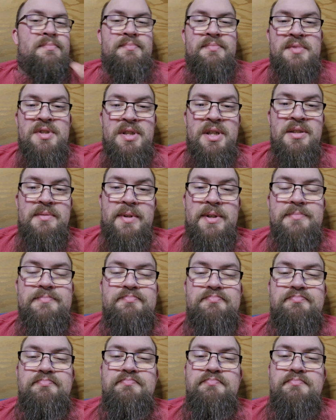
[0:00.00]
excuse me,
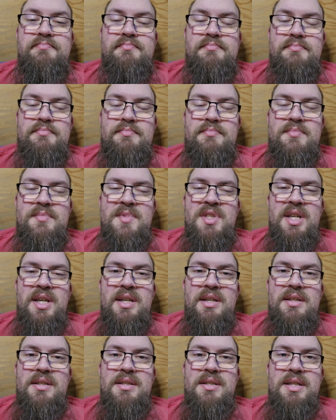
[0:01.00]

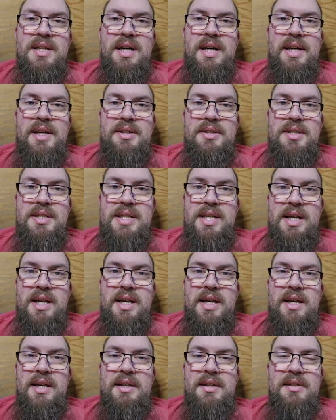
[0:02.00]
is I could
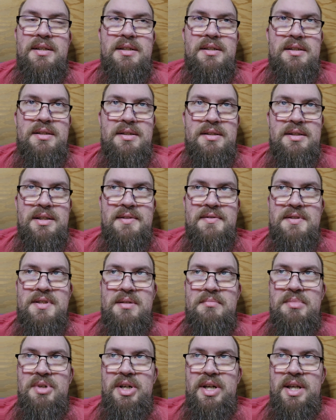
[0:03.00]
say if
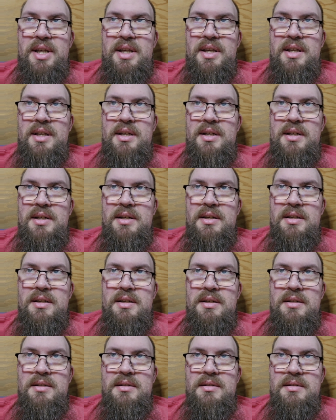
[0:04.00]
somebody
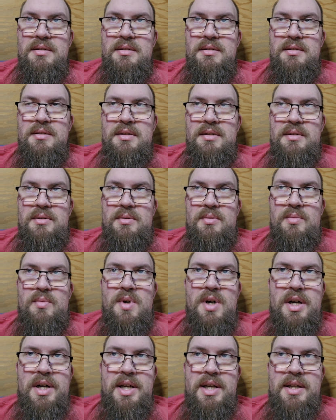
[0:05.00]

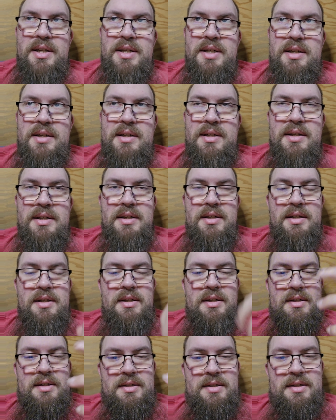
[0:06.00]
wanted
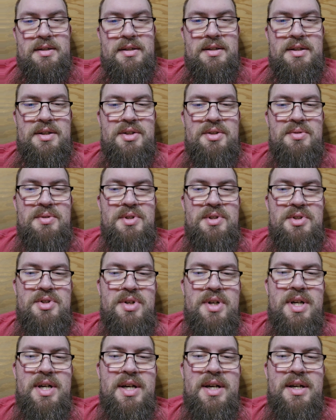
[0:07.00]
you to
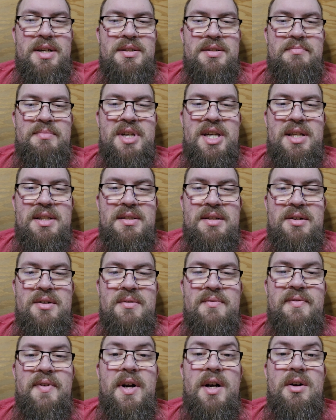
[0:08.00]
try to make their
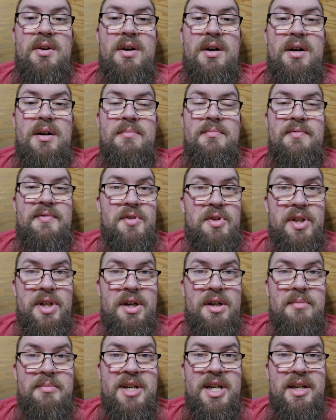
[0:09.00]
firearm fully
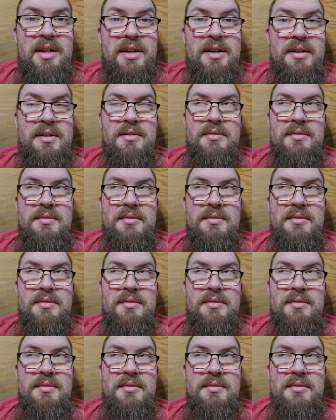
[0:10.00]
automatic,